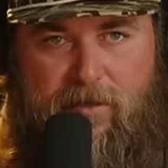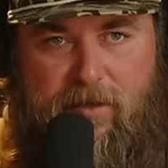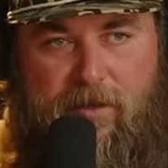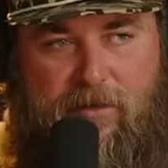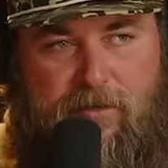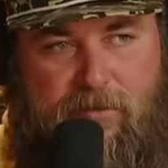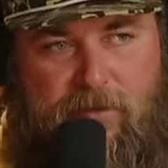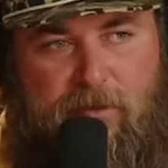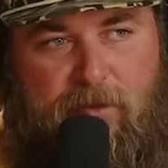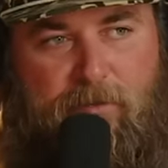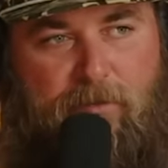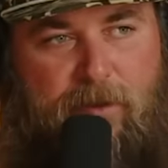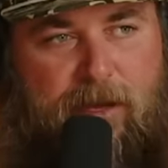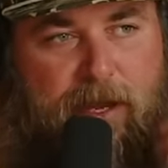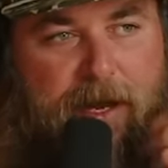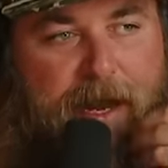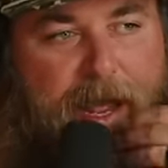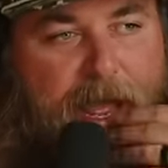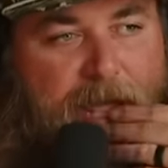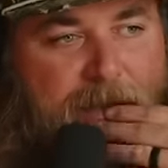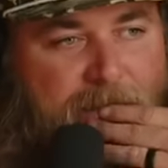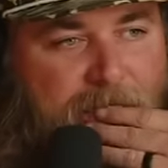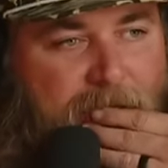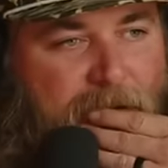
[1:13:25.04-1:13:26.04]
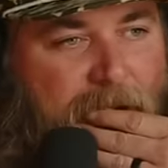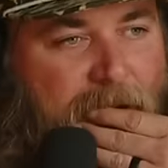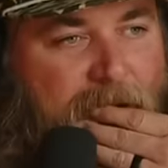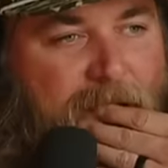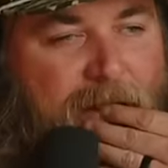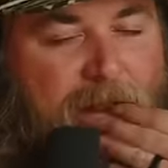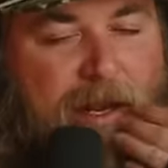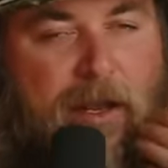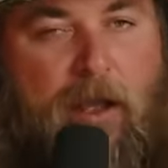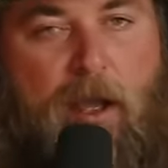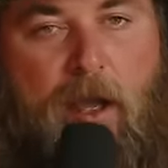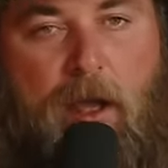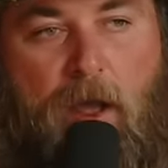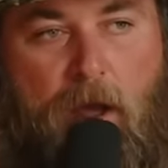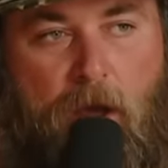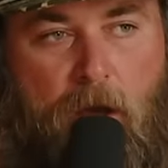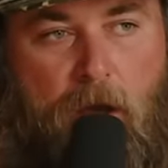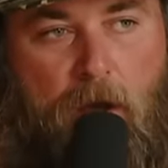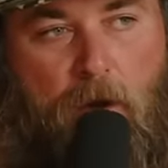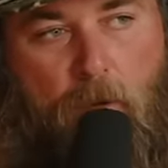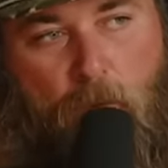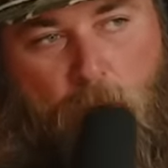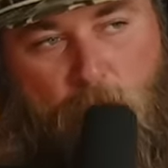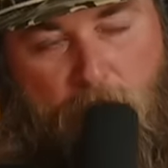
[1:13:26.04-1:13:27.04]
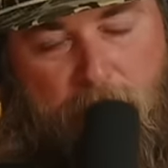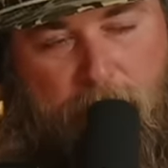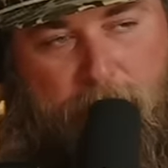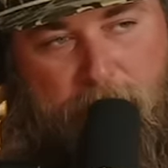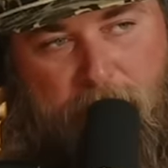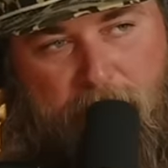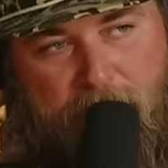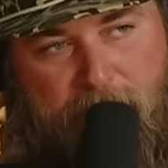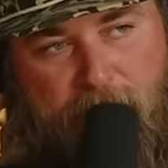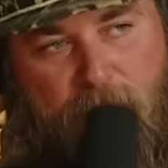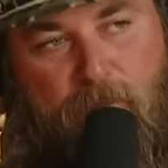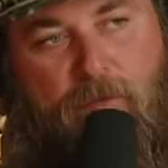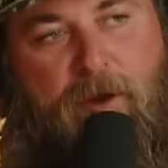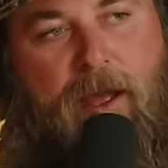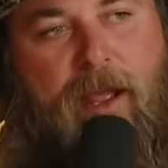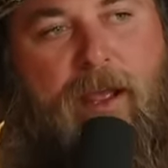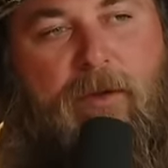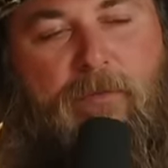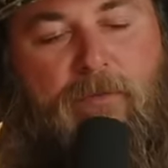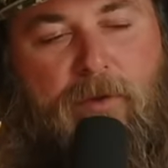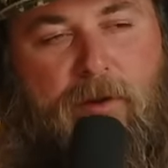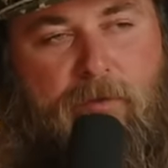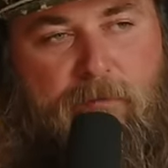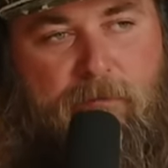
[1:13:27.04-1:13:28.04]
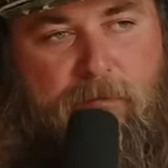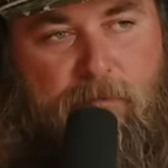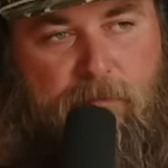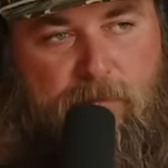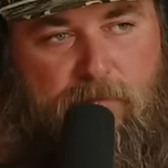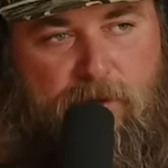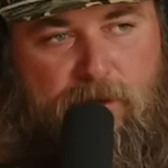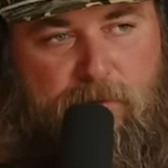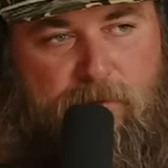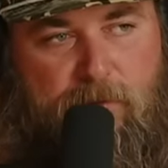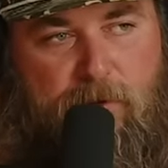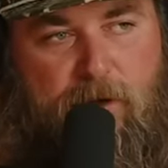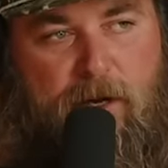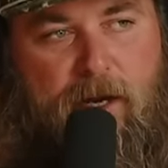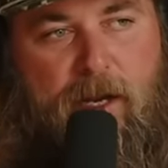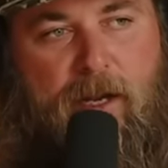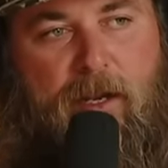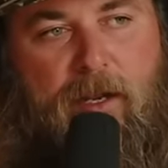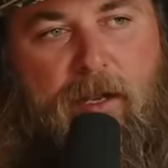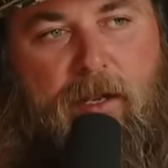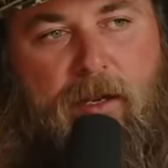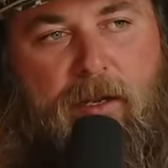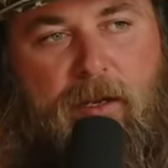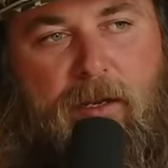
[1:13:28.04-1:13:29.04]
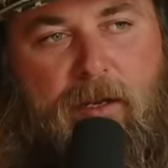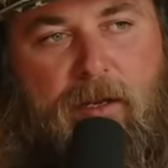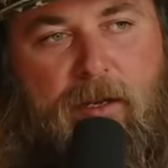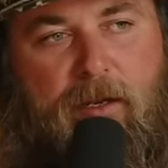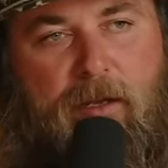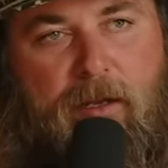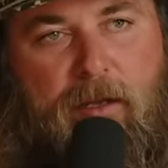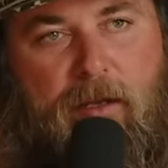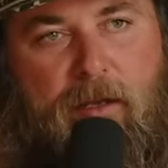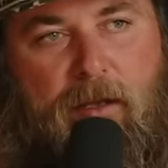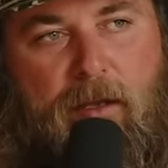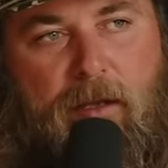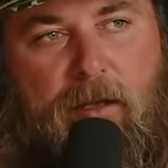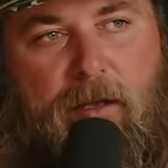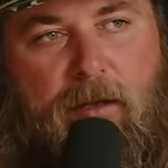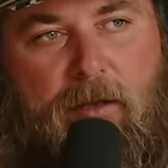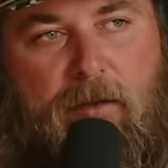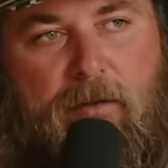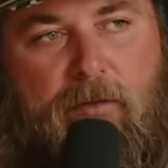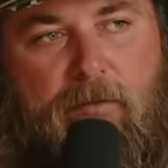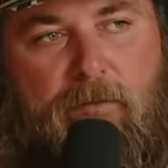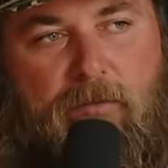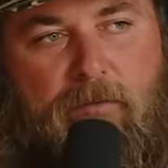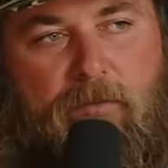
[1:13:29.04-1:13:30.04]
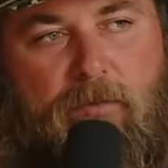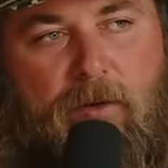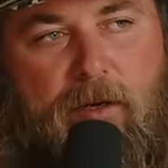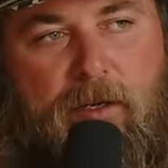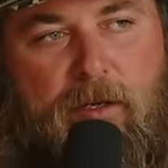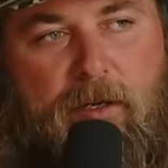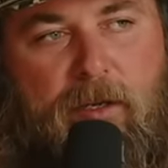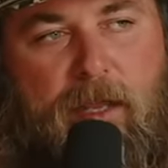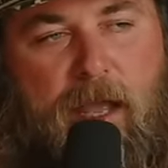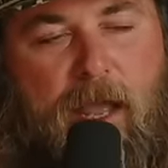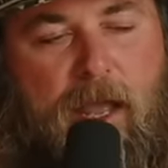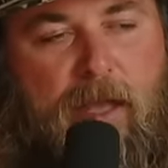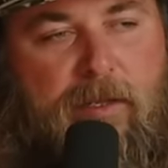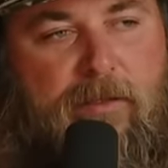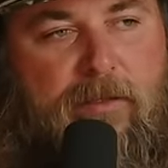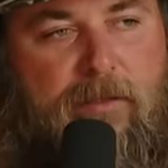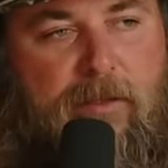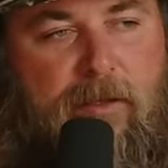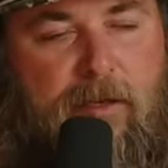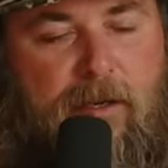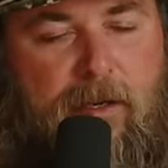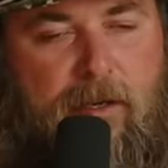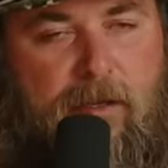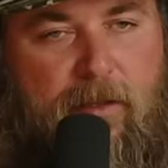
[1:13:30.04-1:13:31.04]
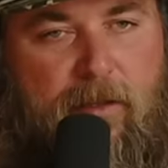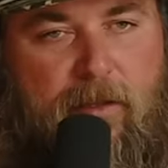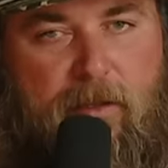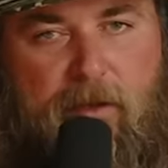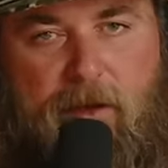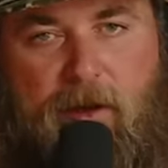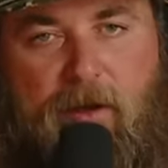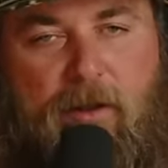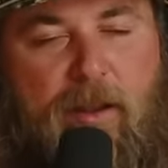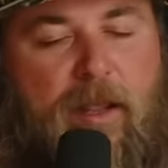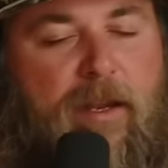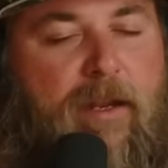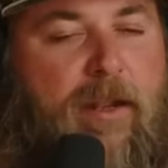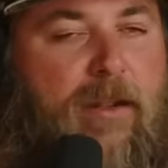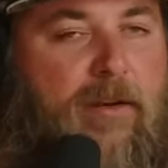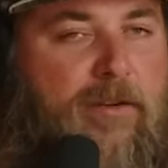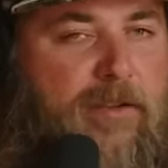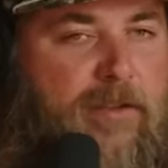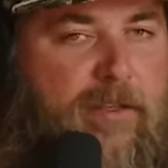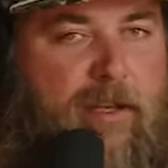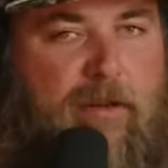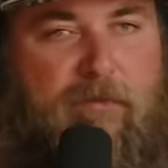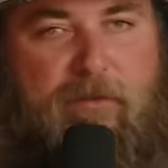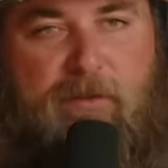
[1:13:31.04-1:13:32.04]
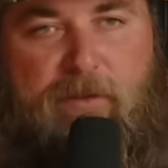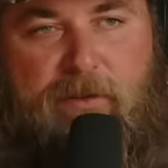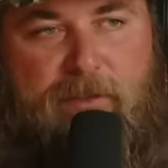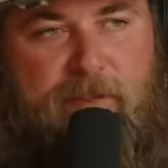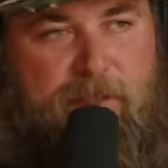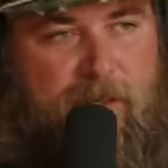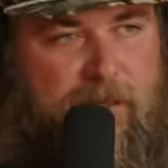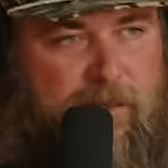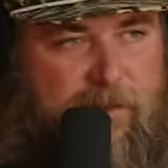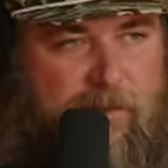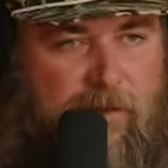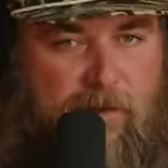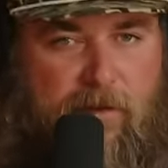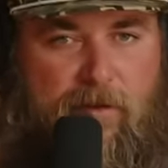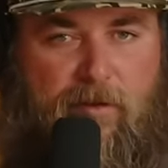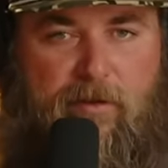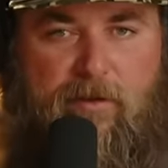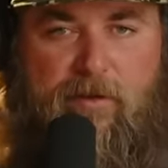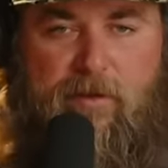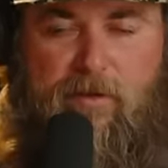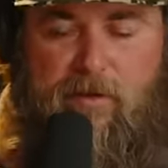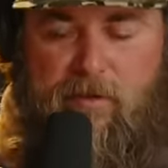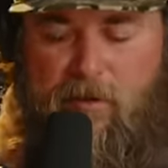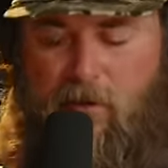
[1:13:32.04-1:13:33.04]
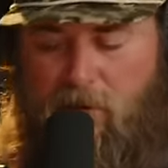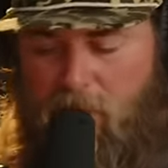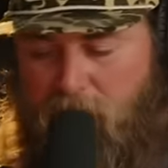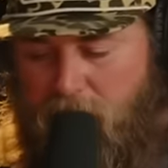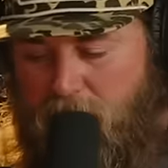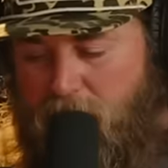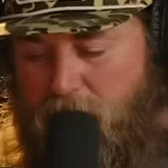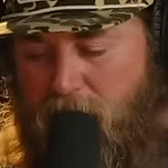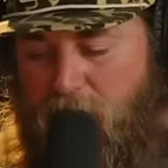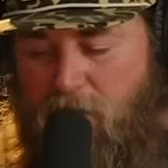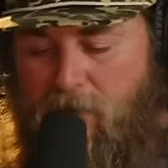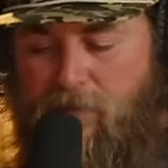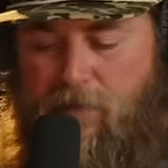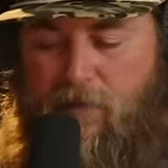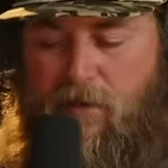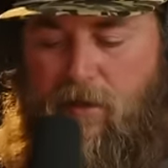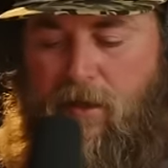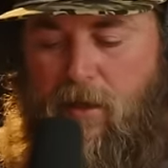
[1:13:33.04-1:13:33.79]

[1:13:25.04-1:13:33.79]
also something we get asked a lot like what buffer weight, what spring, and uh, what gas length, and all that other stuff on six arcs and all that stuff.